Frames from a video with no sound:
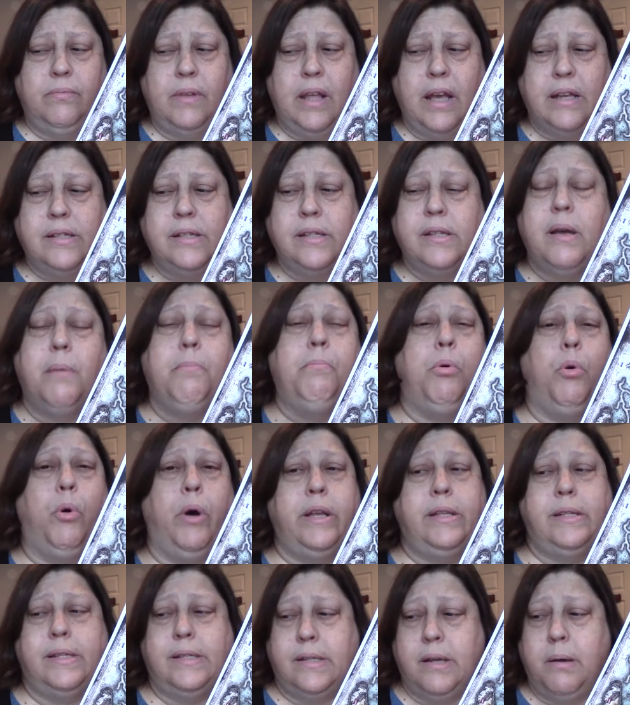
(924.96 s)
At some
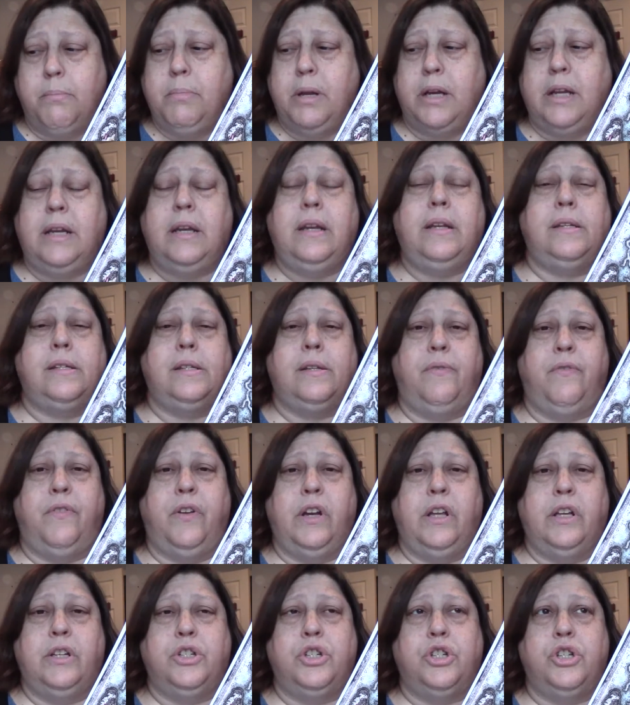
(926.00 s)
point, somebody needs to
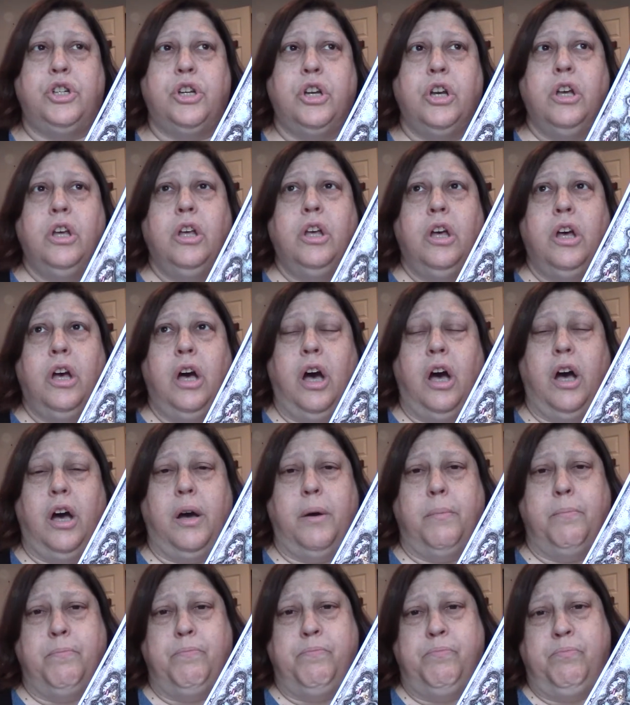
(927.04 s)
finish
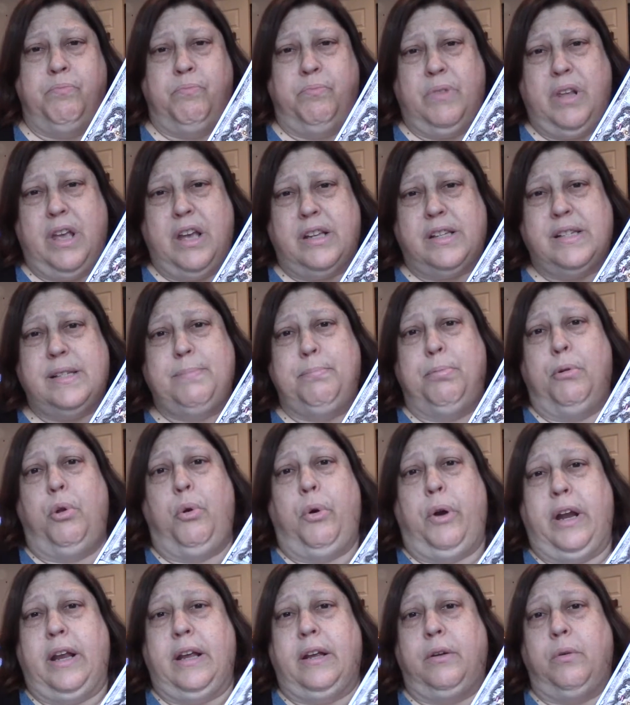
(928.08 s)

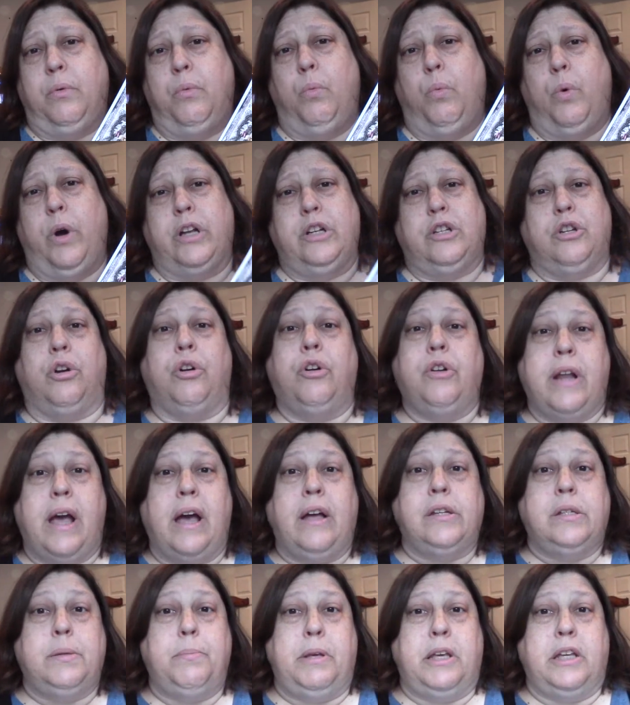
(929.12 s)
exploring what turned
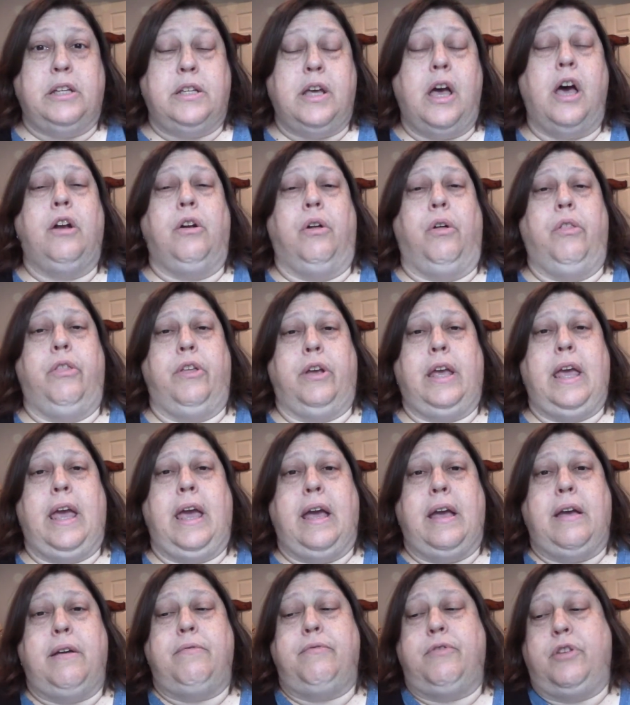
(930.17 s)
out to be a tunnel. The
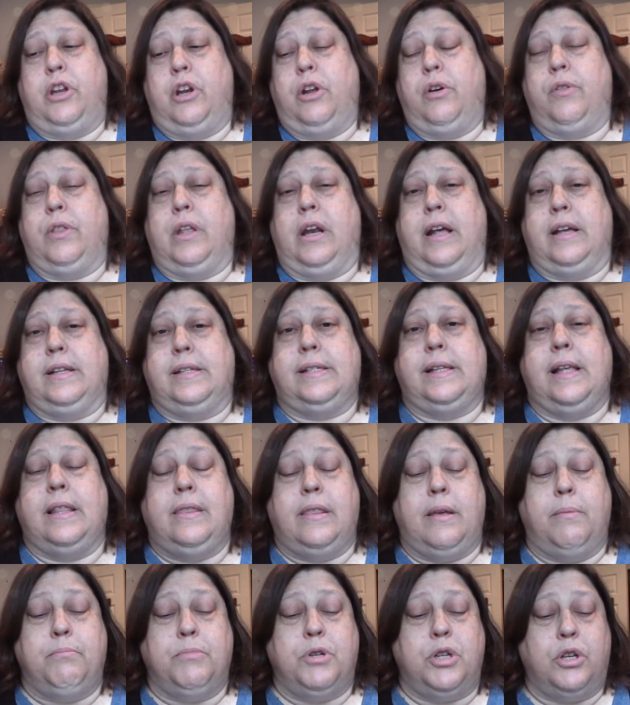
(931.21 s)
cave, you know, that I
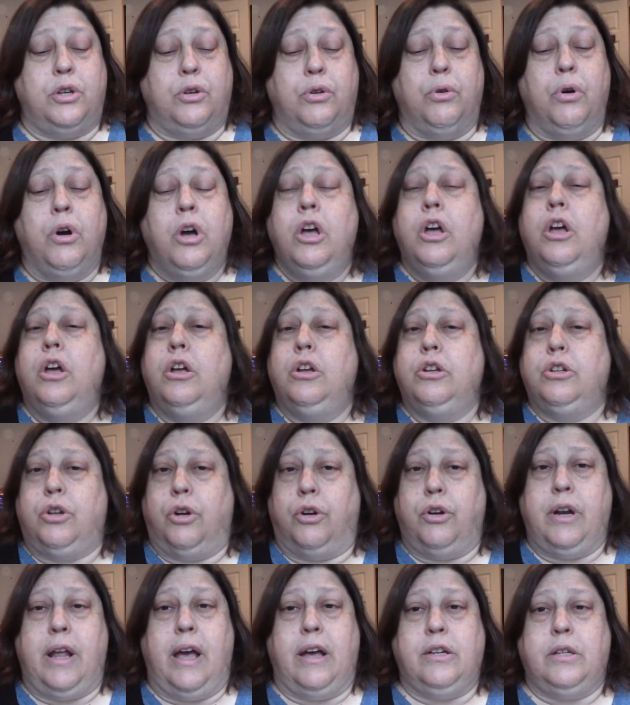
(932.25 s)
sent them to
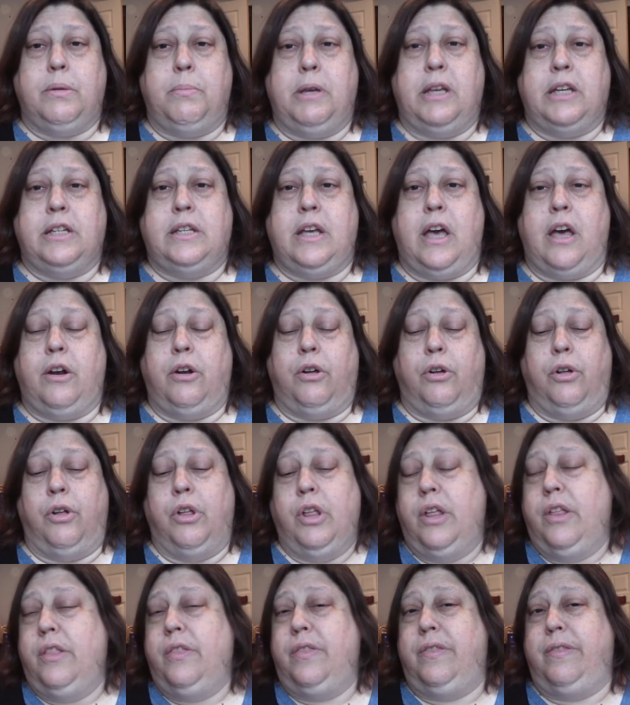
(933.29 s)
turned out to be a tunnel.